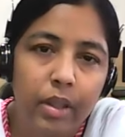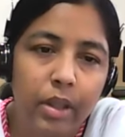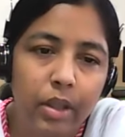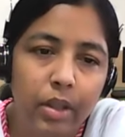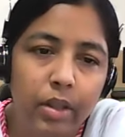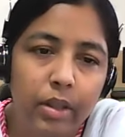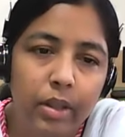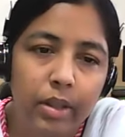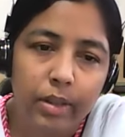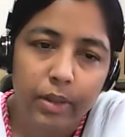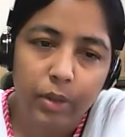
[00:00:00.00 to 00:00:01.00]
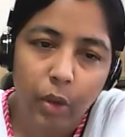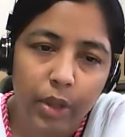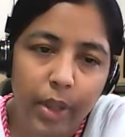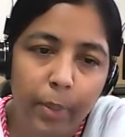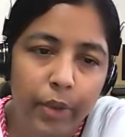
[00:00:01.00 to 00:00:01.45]
The
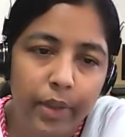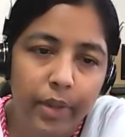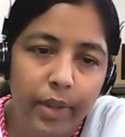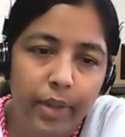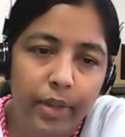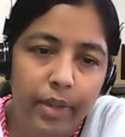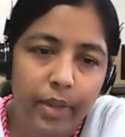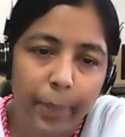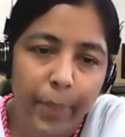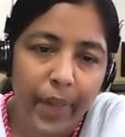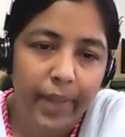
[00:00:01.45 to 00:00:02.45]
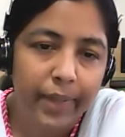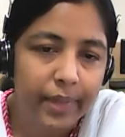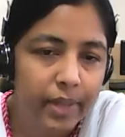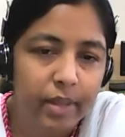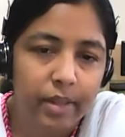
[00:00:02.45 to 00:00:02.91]
Golgi body
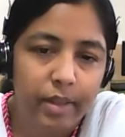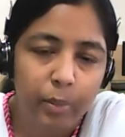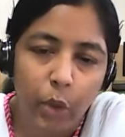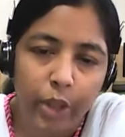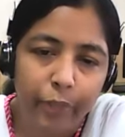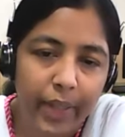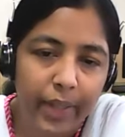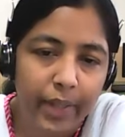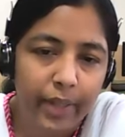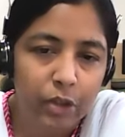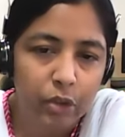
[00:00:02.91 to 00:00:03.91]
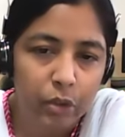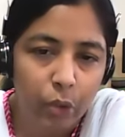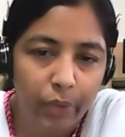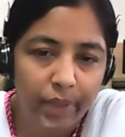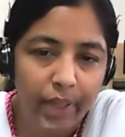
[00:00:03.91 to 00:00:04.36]
apparatus modify and
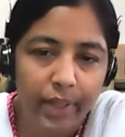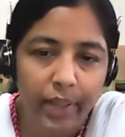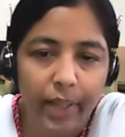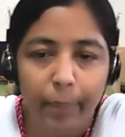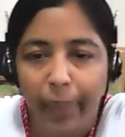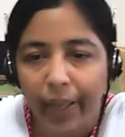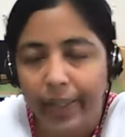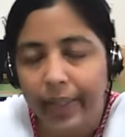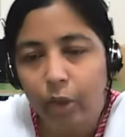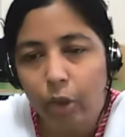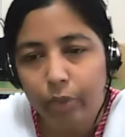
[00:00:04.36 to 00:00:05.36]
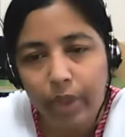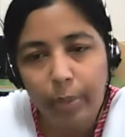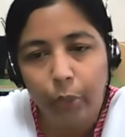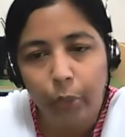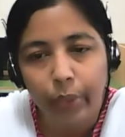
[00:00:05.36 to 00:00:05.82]
sorting and packing of the
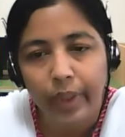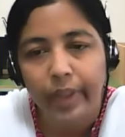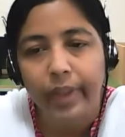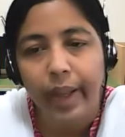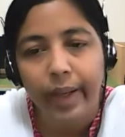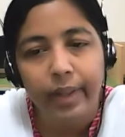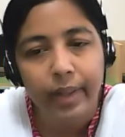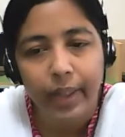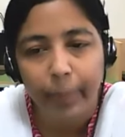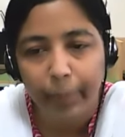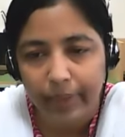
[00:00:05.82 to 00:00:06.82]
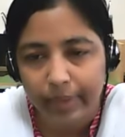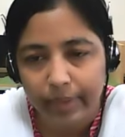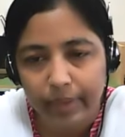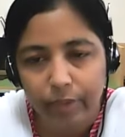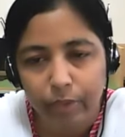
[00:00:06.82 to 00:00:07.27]
protein and lipids
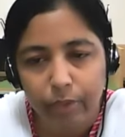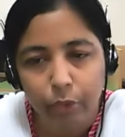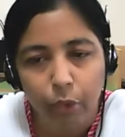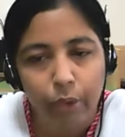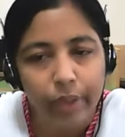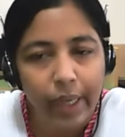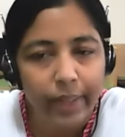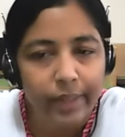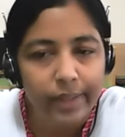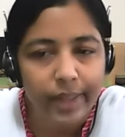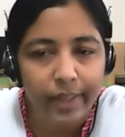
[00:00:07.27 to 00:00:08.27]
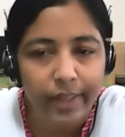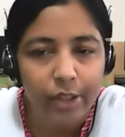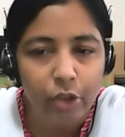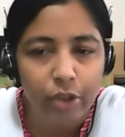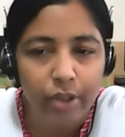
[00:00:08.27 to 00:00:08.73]
for either
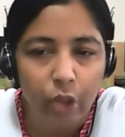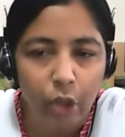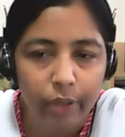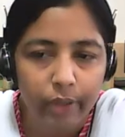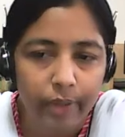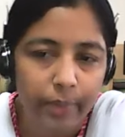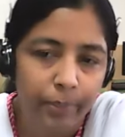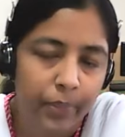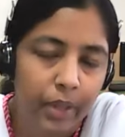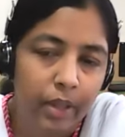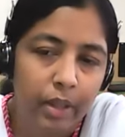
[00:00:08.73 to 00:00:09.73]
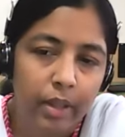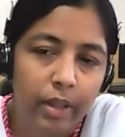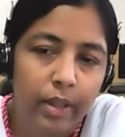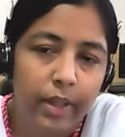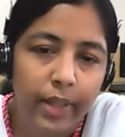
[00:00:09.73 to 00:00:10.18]
secretion or
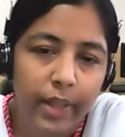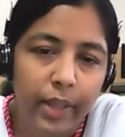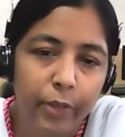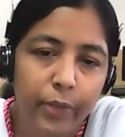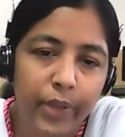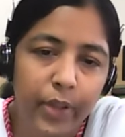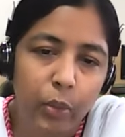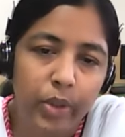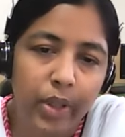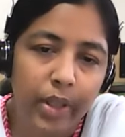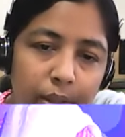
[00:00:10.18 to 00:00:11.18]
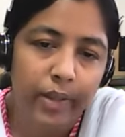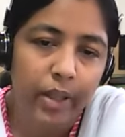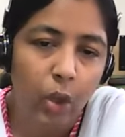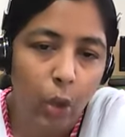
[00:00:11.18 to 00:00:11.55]
delivery to the other